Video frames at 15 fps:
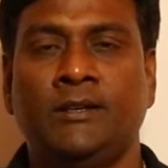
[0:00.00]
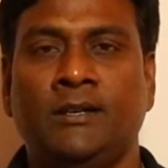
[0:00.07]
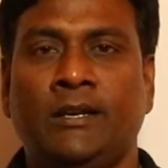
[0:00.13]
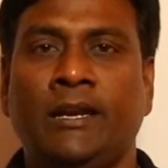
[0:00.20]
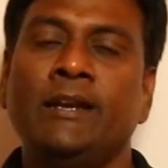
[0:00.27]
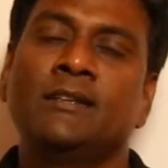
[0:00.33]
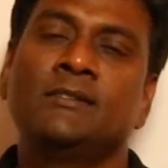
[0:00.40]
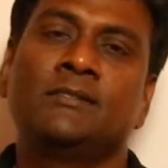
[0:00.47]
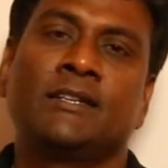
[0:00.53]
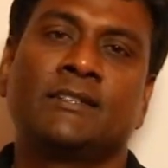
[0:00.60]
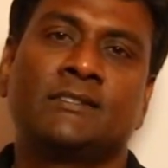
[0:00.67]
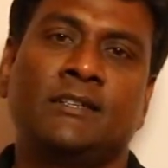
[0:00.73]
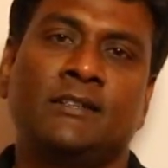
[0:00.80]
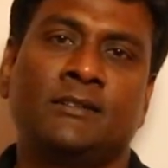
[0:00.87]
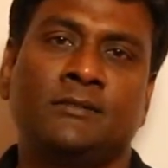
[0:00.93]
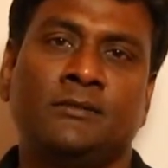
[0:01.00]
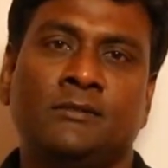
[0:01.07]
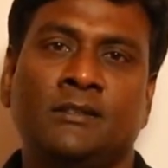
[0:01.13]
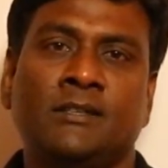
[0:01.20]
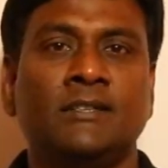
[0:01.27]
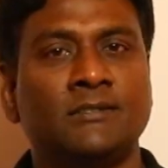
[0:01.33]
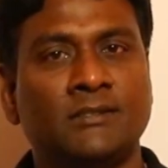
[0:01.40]
Let us extend
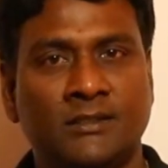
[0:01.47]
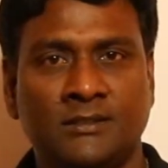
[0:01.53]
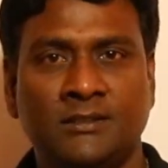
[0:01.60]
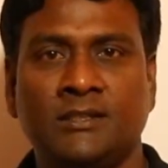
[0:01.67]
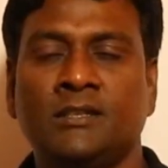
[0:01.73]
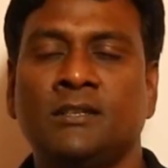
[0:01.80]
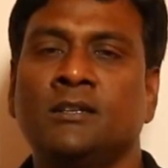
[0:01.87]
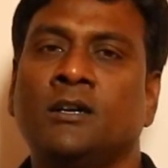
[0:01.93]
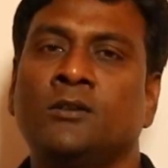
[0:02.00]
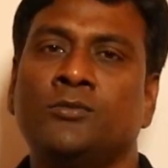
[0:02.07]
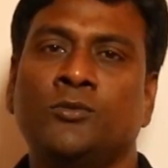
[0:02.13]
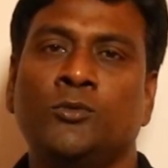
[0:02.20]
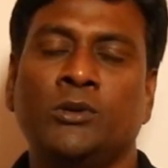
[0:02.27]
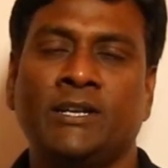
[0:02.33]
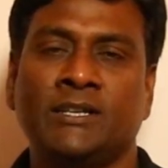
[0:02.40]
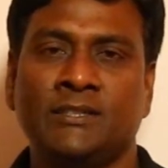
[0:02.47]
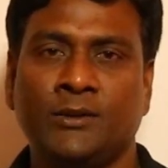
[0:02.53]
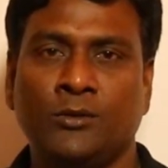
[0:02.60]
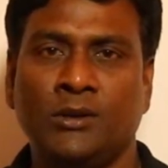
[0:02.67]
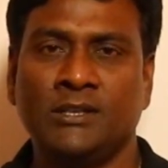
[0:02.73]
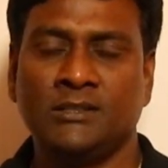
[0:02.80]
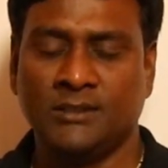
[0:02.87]
the discussion of voltage
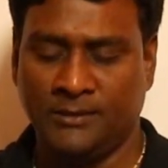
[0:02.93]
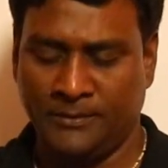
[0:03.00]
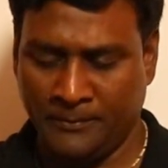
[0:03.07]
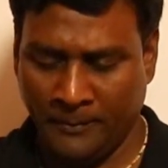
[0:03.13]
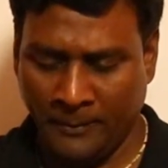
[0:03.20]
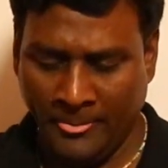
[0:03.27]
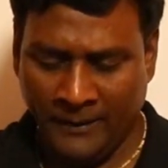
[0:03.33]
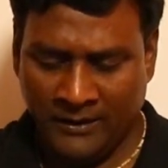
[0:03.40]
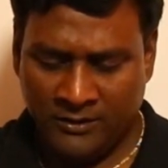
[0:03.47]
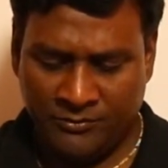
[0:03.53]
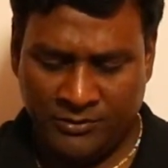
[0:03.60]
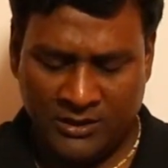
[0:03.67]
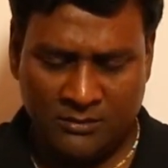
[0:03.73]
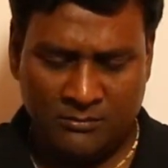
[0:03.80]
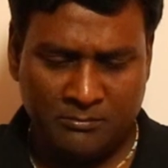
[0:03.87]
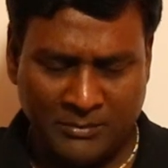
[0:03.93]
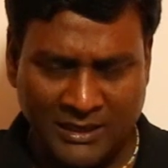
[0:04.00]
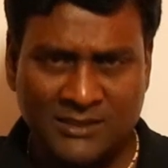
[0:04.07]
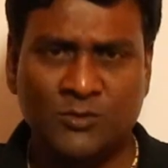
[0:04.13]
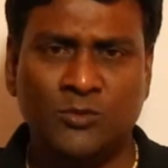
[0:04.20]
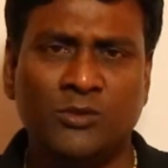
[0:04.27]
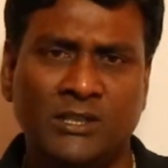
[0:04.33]
regulation for
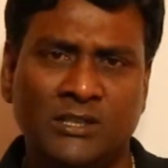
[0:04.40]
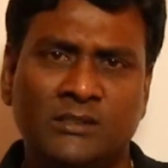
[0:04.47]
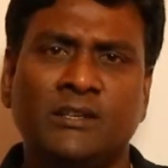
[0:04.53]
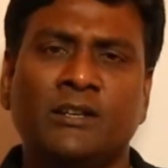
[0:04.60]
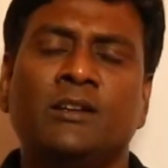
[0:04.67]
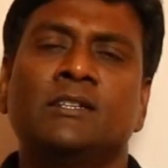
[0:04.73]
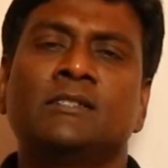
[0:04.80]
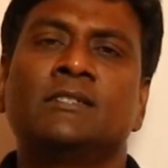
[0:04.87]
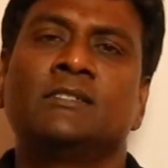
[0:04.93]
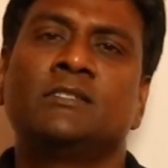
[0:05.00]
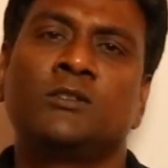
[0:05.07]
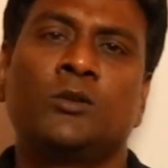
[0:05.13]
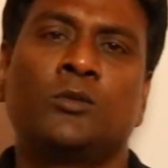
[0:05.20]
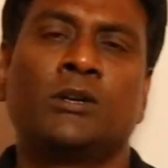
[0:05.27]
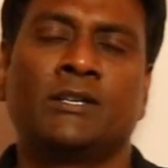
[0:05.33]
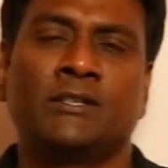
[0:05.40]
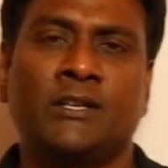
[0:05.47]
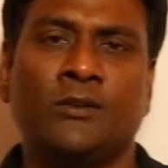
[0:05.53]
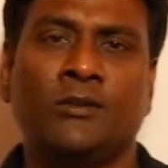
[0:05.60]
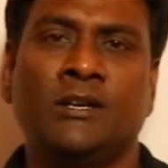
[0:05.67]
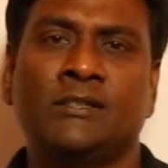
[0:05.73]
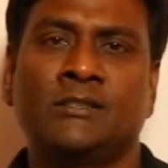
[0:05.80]
maximum voltage regulation and zero voltage
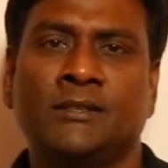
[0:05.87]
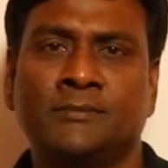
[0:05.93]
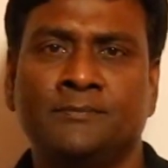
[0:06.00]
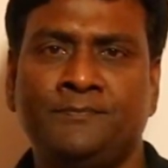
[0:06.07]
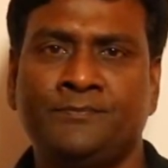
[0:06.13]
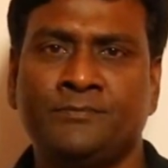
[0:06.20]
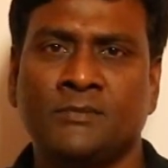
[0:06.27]
regulation.